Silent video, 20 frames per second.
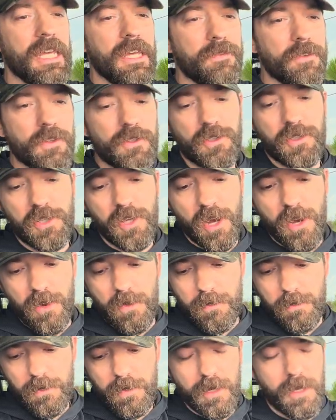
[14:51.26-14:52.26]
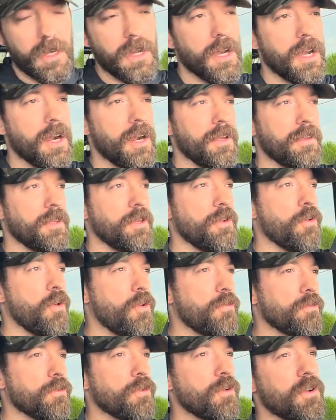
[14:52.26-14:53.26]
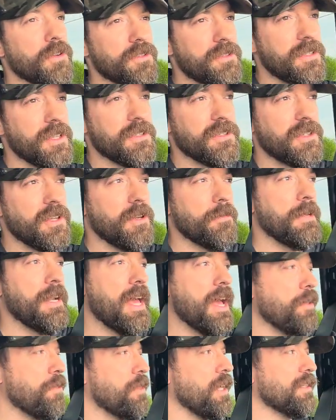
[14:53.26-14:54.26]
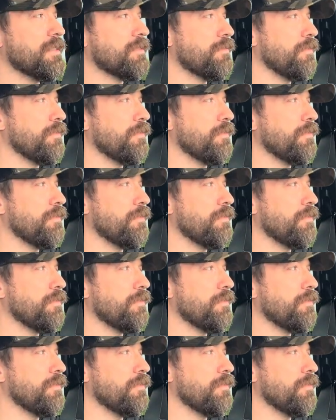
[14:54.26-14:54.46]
even so, the overall system and how things